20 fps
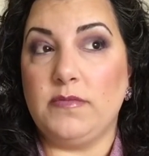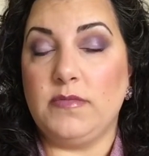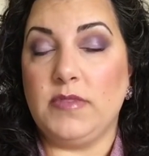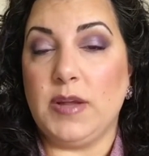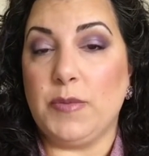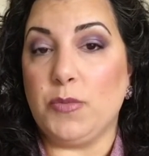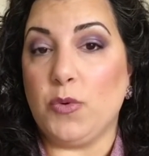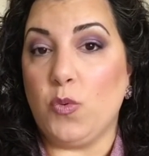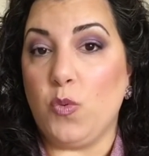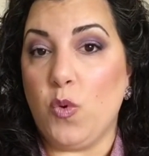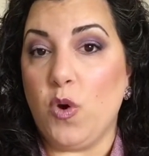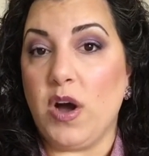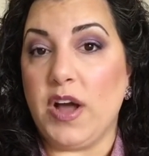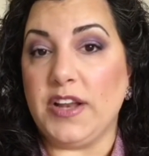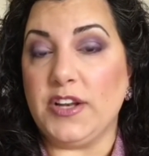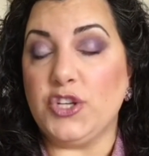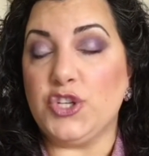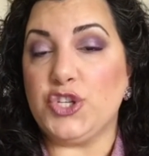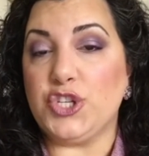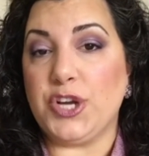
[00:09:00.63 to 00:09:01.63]
number
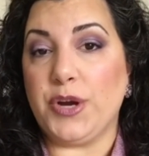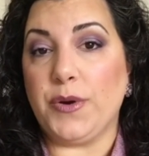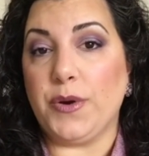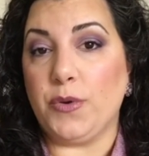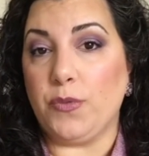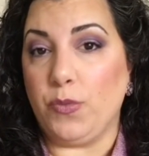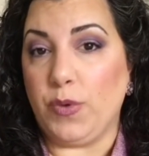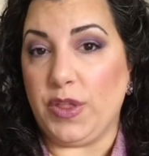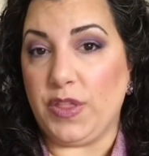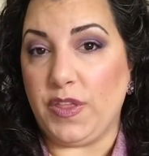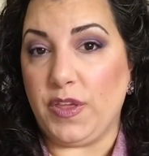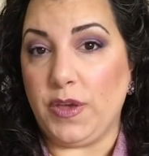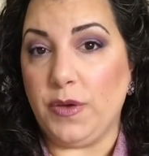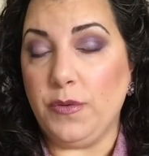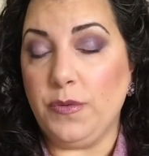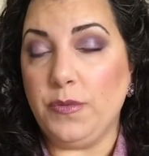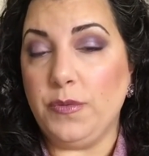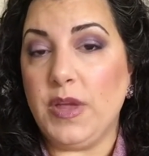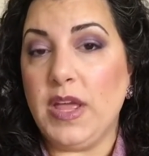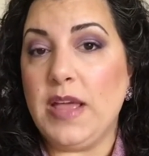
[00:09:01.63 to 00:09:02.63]
one, share it with
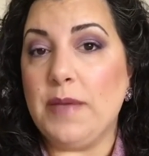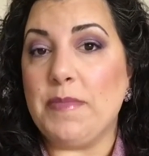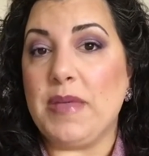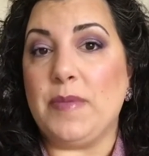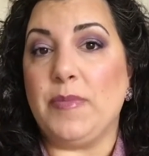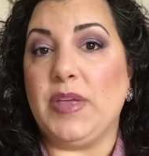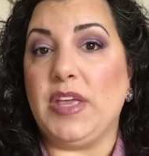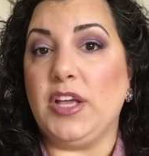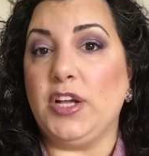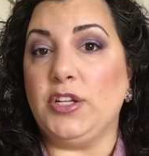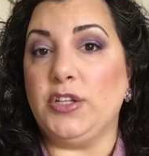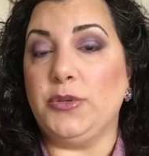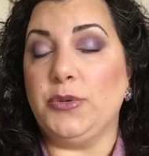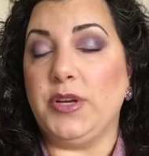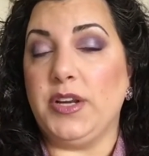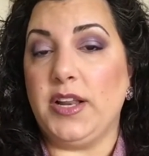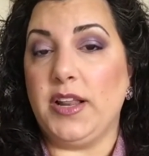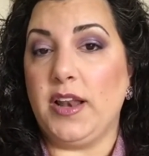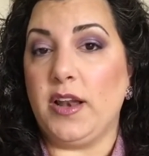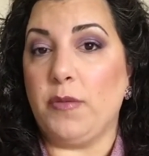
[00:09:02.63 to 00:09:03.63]
you, maybe include
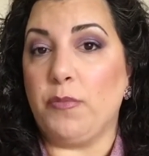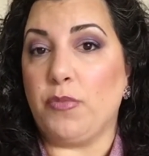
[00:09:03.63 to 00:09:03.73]
it in a